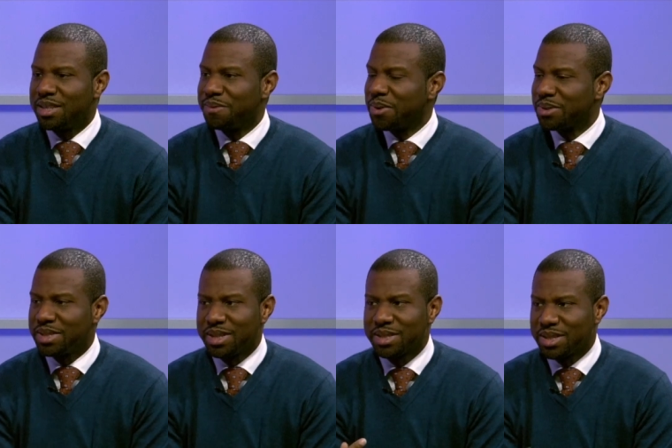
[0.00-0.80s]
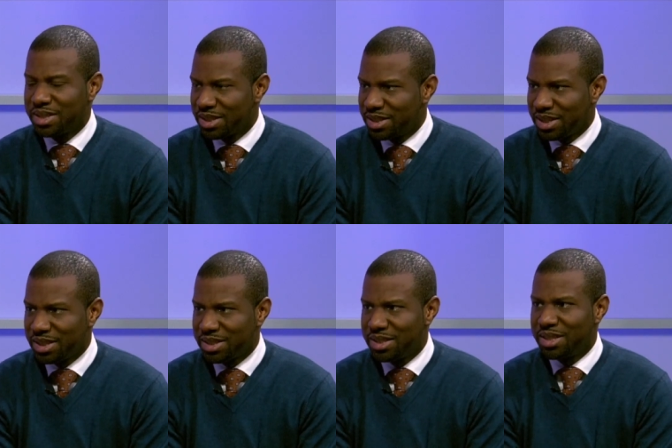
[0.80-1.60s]
The first thing is good
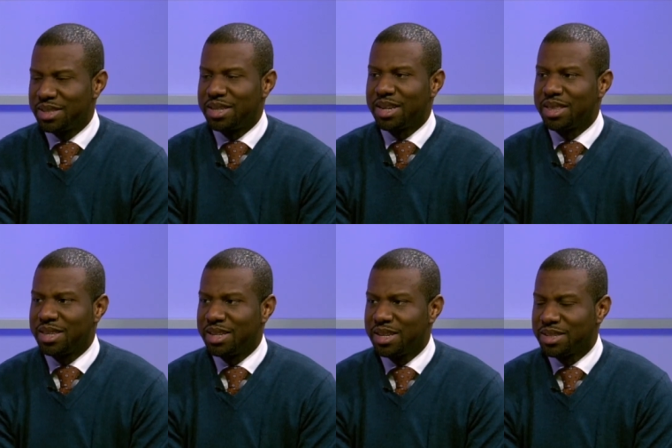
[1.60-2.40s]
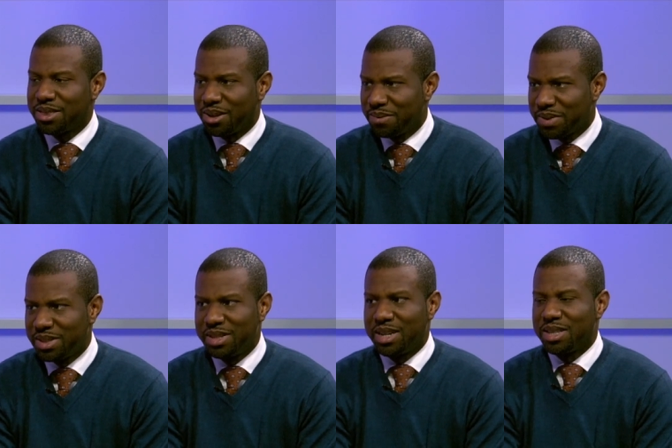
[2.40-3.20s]
data. The second thing is a
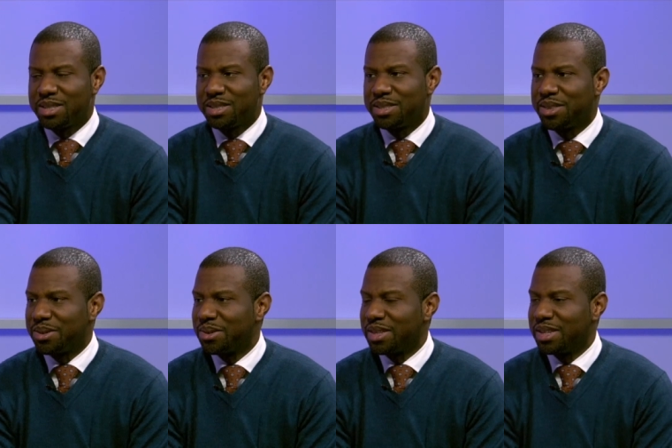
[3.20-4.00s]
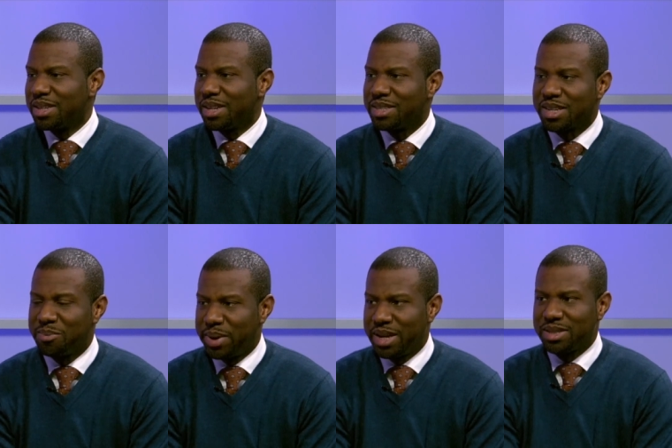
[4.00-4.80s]
thoughtful analysis. The third mm-hmm. thing is a
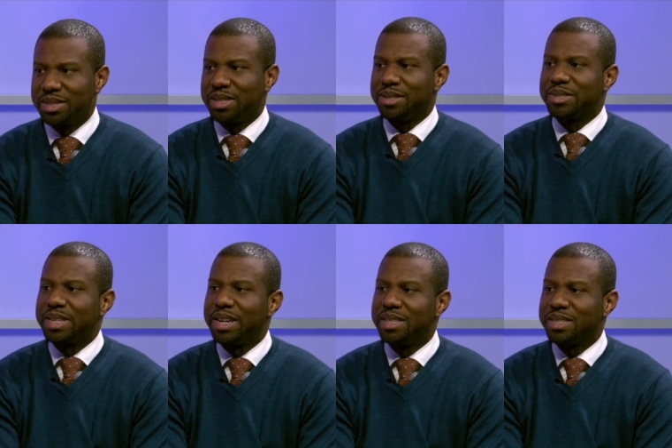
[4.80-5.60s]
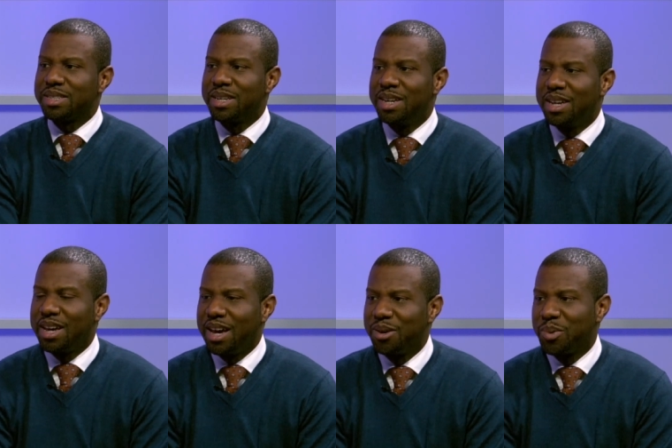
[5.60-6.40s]
compassionate understanding.
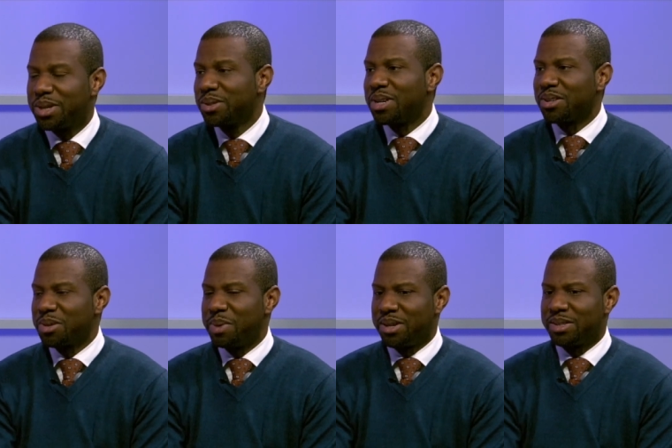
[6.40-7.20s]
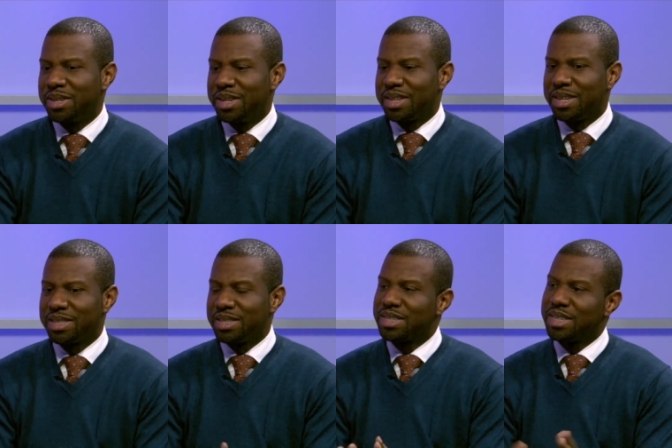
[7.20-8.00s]
And what you talked about
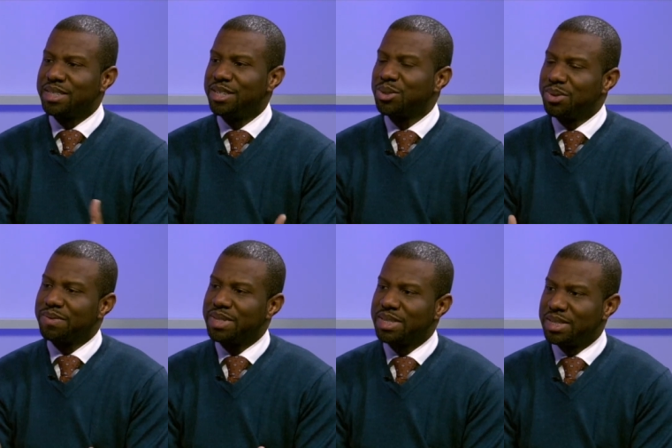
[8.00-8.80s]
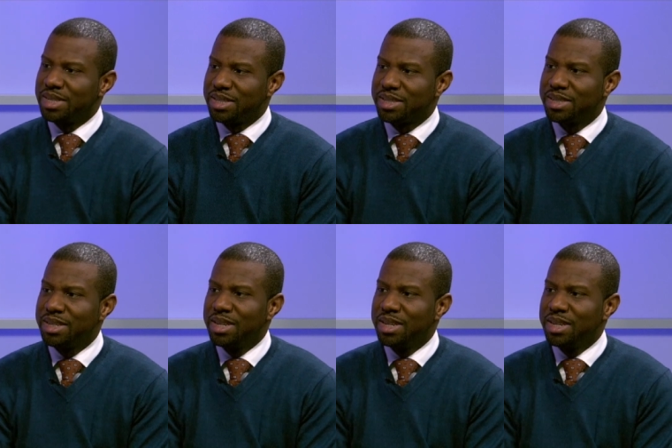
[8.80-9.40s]
gets into this issue of good data.